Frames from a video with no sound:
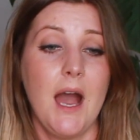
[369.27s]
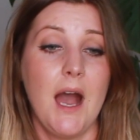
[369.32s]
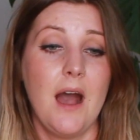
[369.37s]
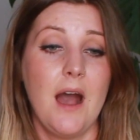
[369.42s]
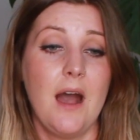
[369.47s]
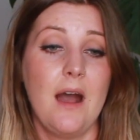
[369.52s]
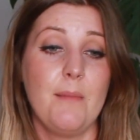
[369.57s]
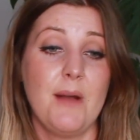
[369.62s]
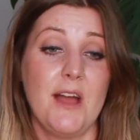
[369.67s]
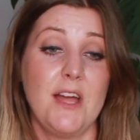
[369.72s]

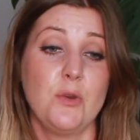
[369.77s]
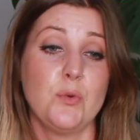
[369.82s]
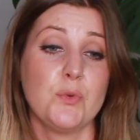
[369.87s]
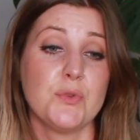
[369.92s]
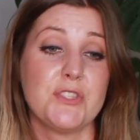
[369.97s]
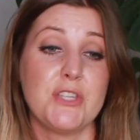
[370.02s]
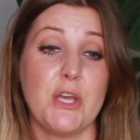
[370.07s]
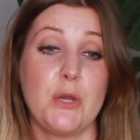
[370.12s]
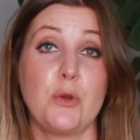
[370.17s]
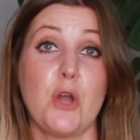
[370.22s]
And
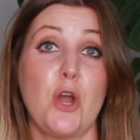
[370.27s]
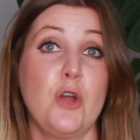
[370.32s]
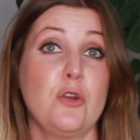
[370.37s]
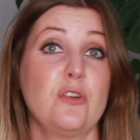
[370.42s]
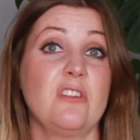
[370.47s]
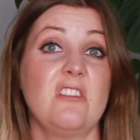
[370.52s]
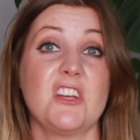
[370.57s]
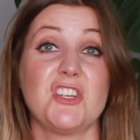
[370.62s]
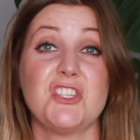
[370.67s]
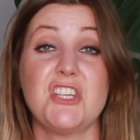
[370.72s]
also
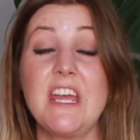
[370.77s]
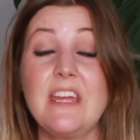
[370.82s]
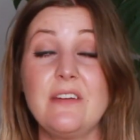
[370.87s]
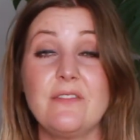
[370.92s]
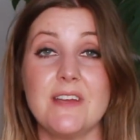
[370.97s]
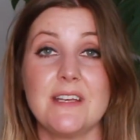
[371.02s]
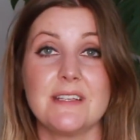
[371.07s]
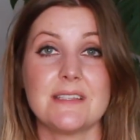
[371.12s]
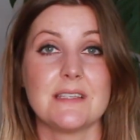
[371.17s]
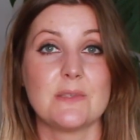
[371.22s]
coconut
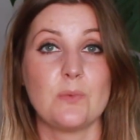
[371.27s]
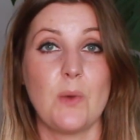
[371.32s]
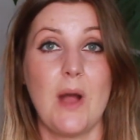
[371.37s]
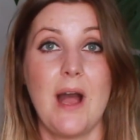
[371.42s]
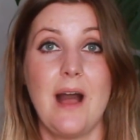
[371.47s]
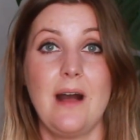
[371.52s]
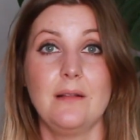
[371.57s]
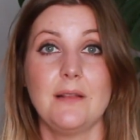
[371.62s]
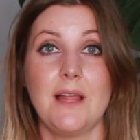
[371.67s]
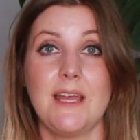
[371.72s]
shavings as
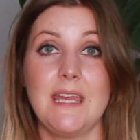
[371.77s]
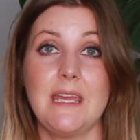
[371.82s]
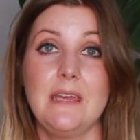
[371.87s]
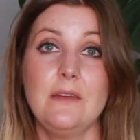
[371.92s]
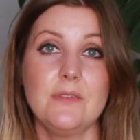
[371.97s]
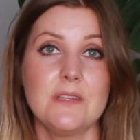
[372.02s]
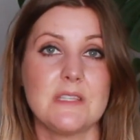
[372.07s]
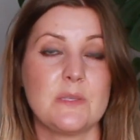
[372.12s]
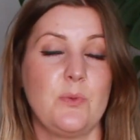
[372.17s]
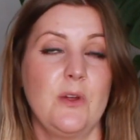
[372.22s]
well, like
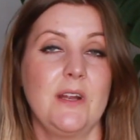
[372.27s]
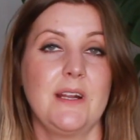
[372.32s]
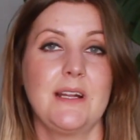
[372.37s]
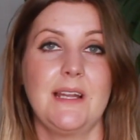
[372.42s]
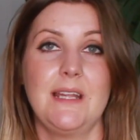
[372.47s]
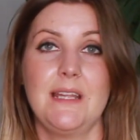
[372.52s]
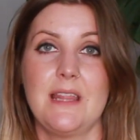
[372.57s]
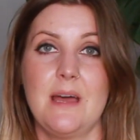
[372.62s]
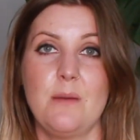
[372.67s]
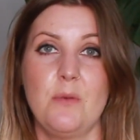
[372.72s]
even
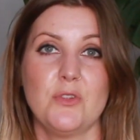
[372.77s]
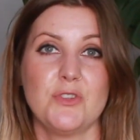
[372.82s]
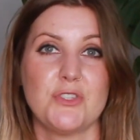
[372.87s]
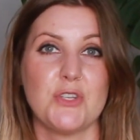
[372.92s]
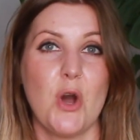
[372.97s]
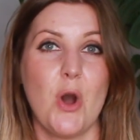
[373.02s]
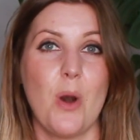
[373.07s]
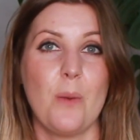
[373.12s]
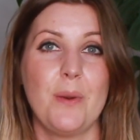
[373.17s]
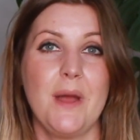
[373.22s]
sprinkling them on
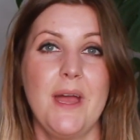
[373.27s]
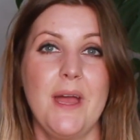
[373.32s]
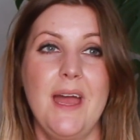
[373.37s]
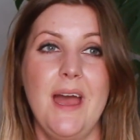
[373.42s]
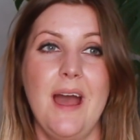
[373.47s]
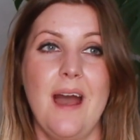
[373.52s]
top,